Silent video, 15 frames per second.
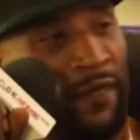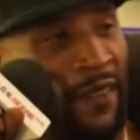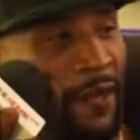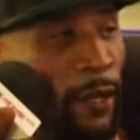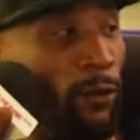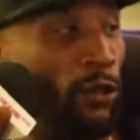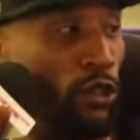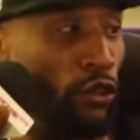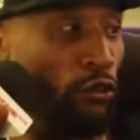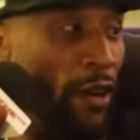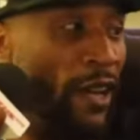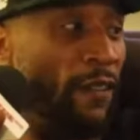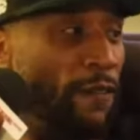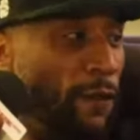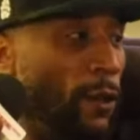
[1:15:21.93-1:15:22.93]
it was
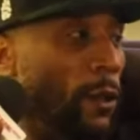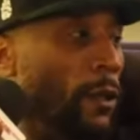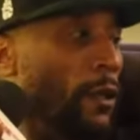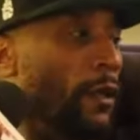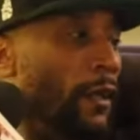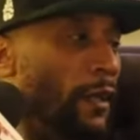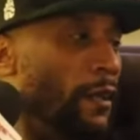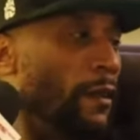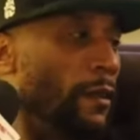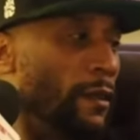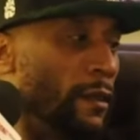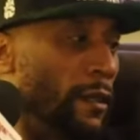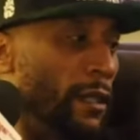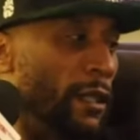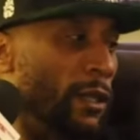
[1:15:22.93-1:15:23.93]
dreadful
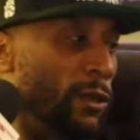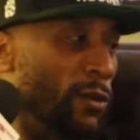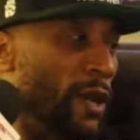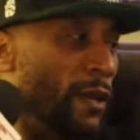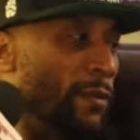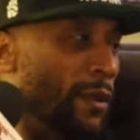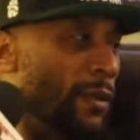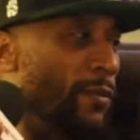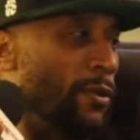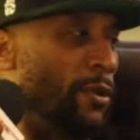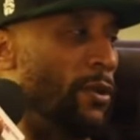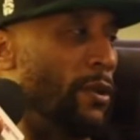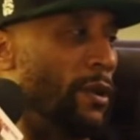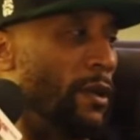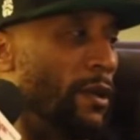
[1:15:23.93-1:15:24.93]
to these white
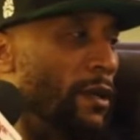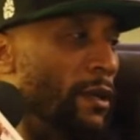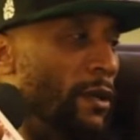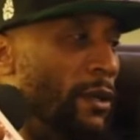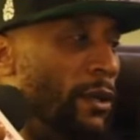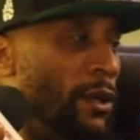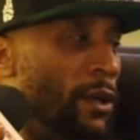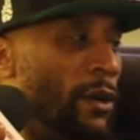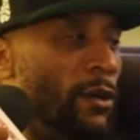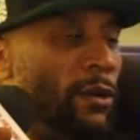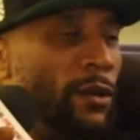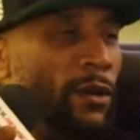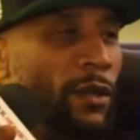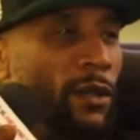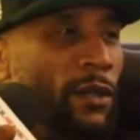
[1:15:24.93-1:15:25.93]
people, you know.
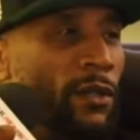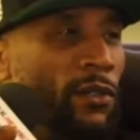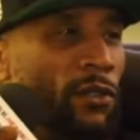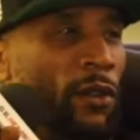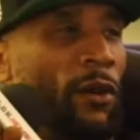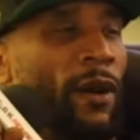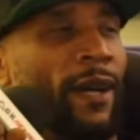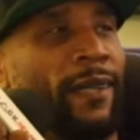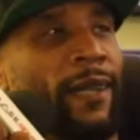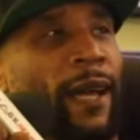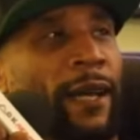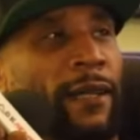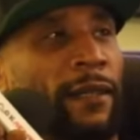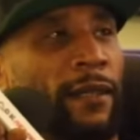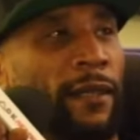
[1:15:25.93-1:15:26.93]
So I
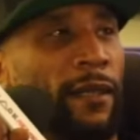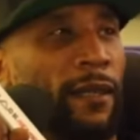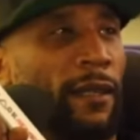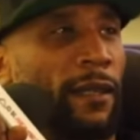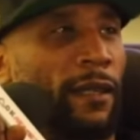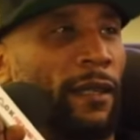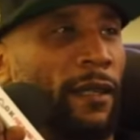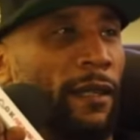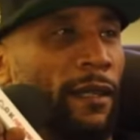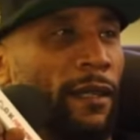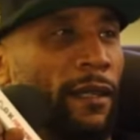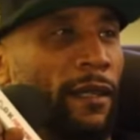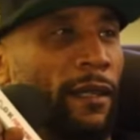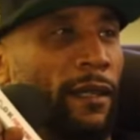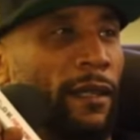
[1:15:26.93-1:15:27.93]
liked
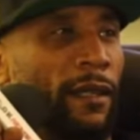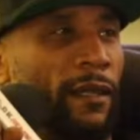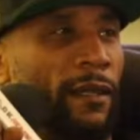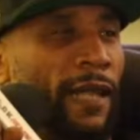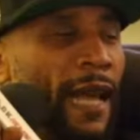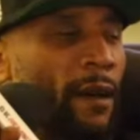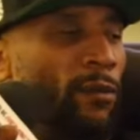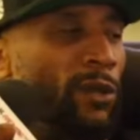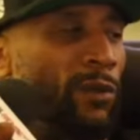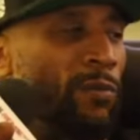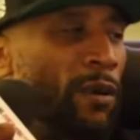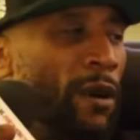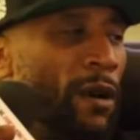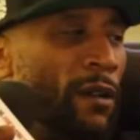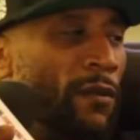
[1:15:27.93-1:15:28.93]
that was
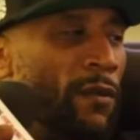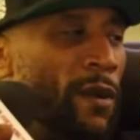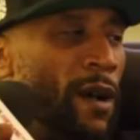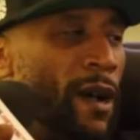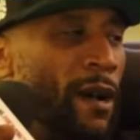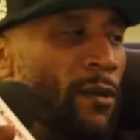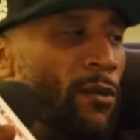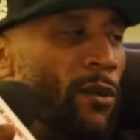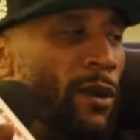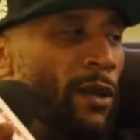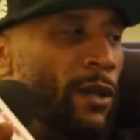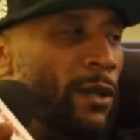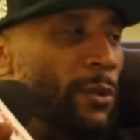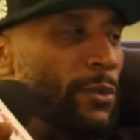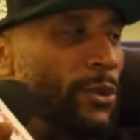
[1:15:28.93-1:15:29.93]
part of why I
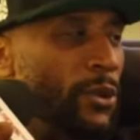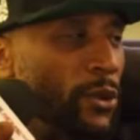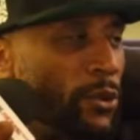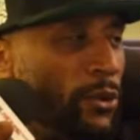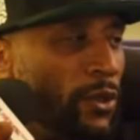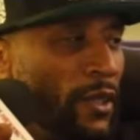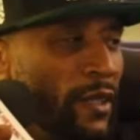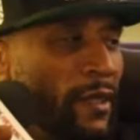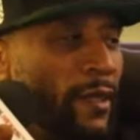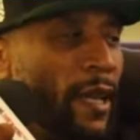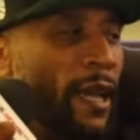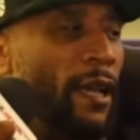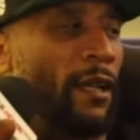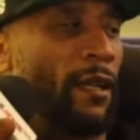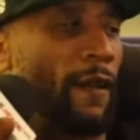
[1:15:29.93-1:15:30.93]
wanted them too, just
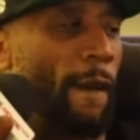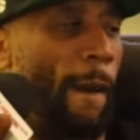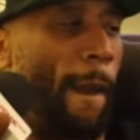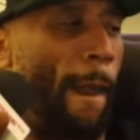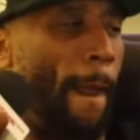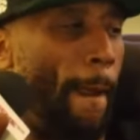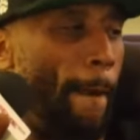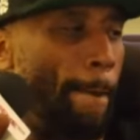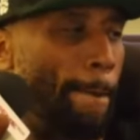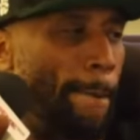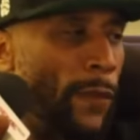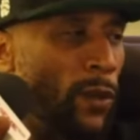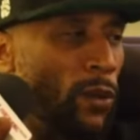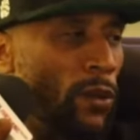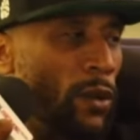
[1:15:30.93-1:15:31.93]
that,
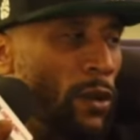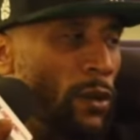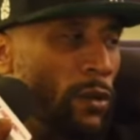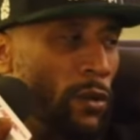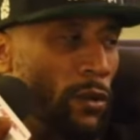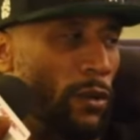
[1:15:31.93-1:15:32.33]
you know.